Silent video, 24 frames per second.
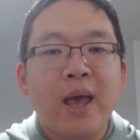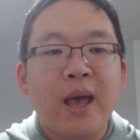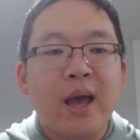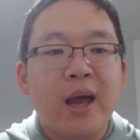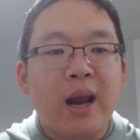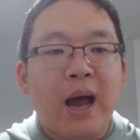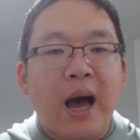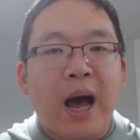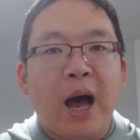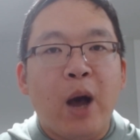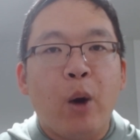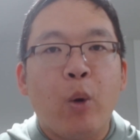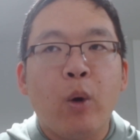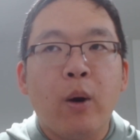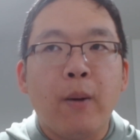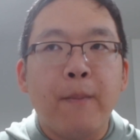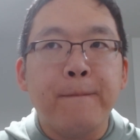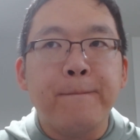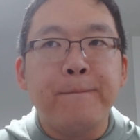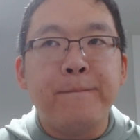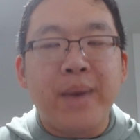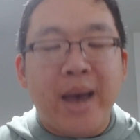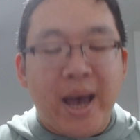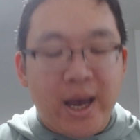And I will
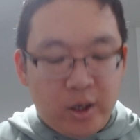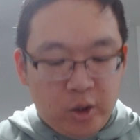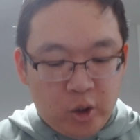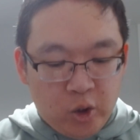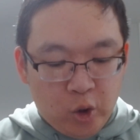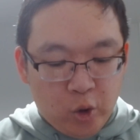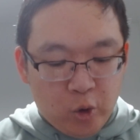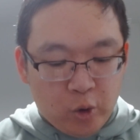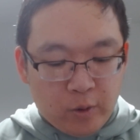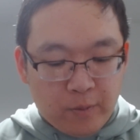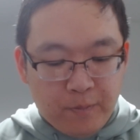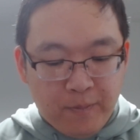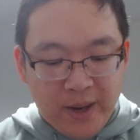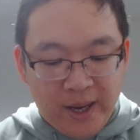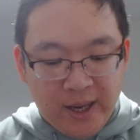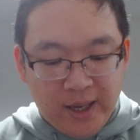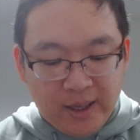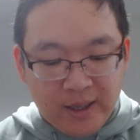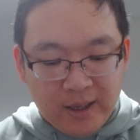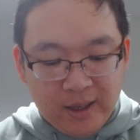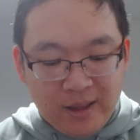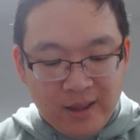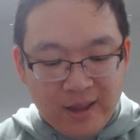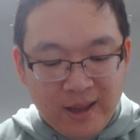bet your
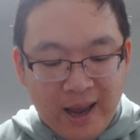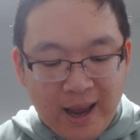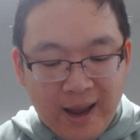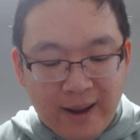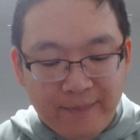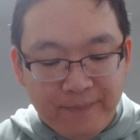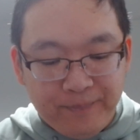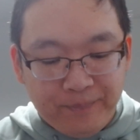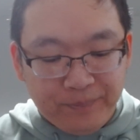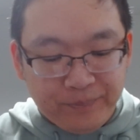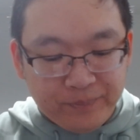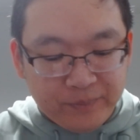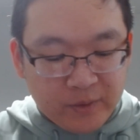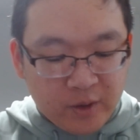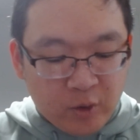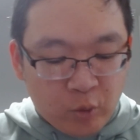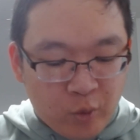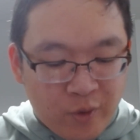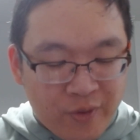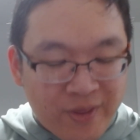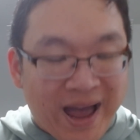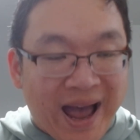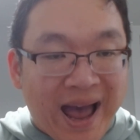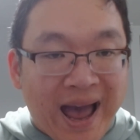bacon that
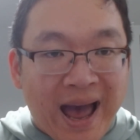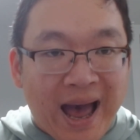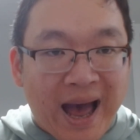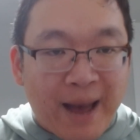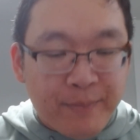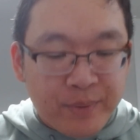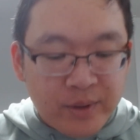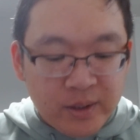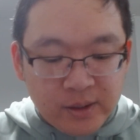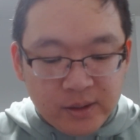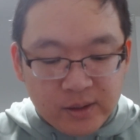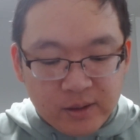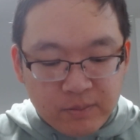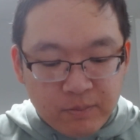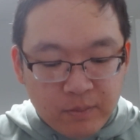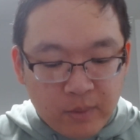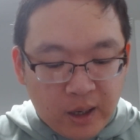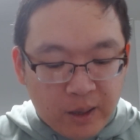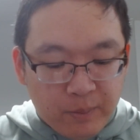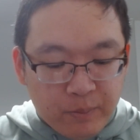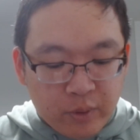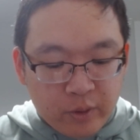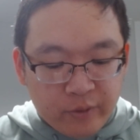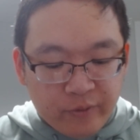when that happens,
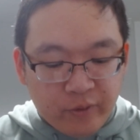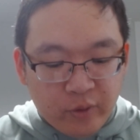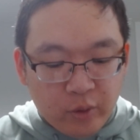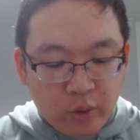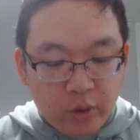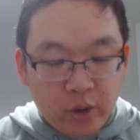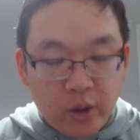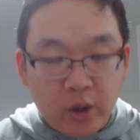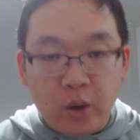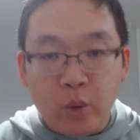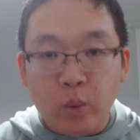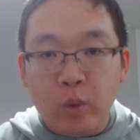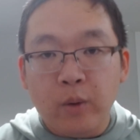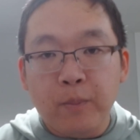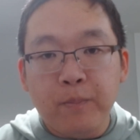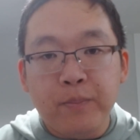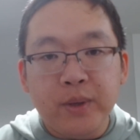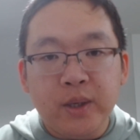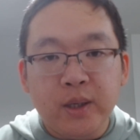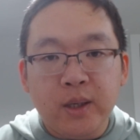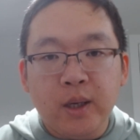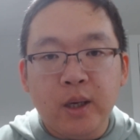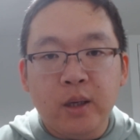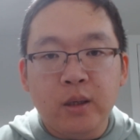my portfolio will
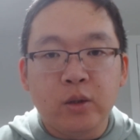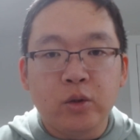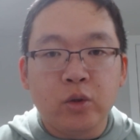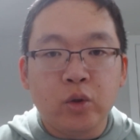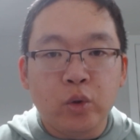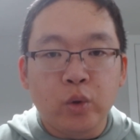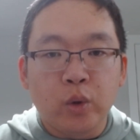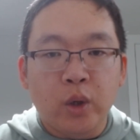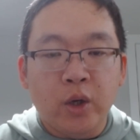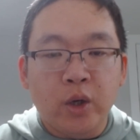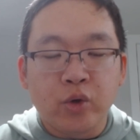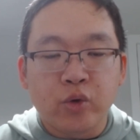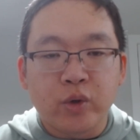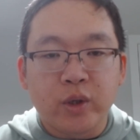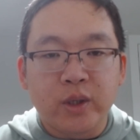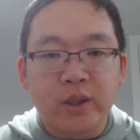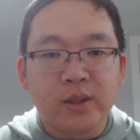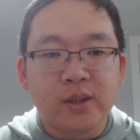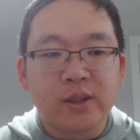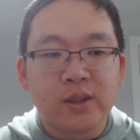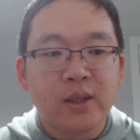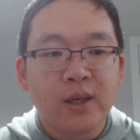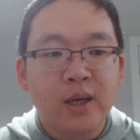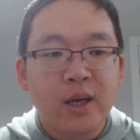be in the
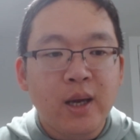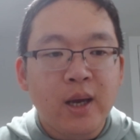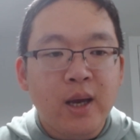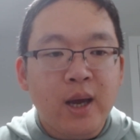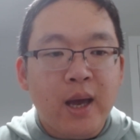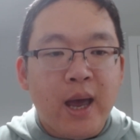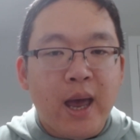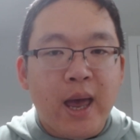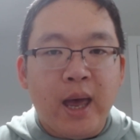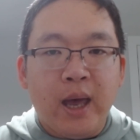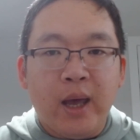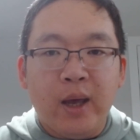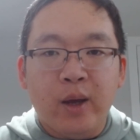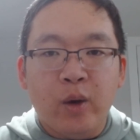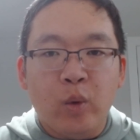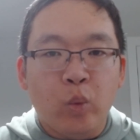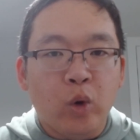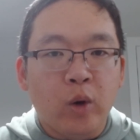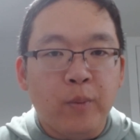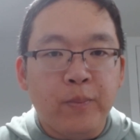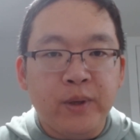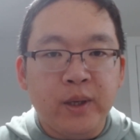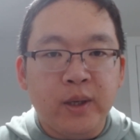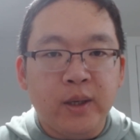200s and
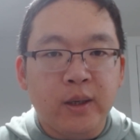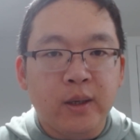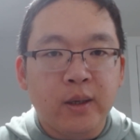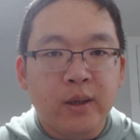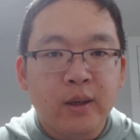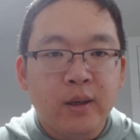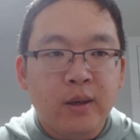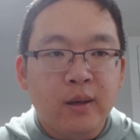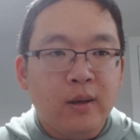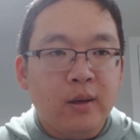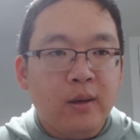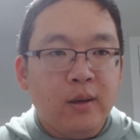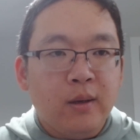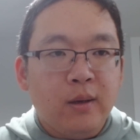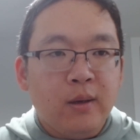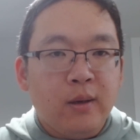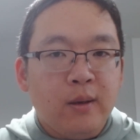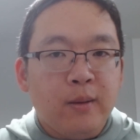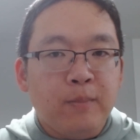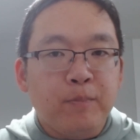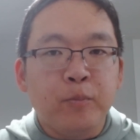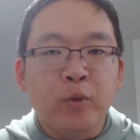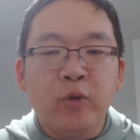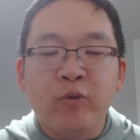will be
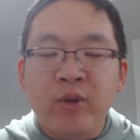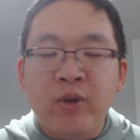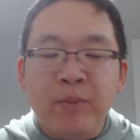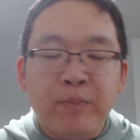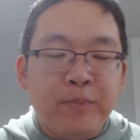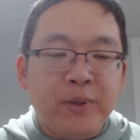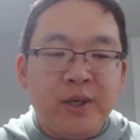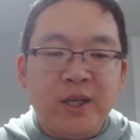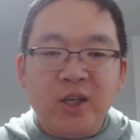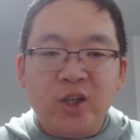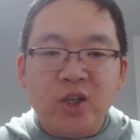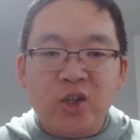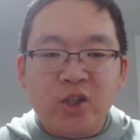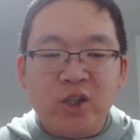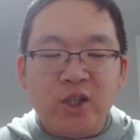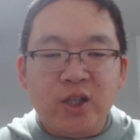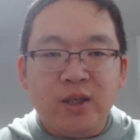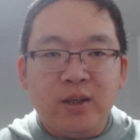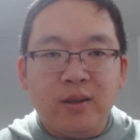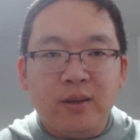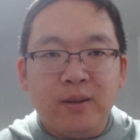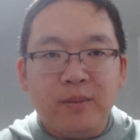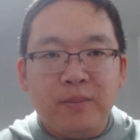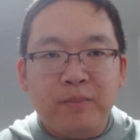moving
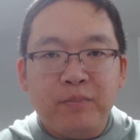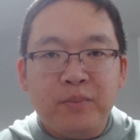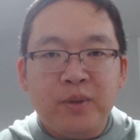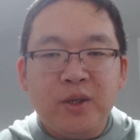peachily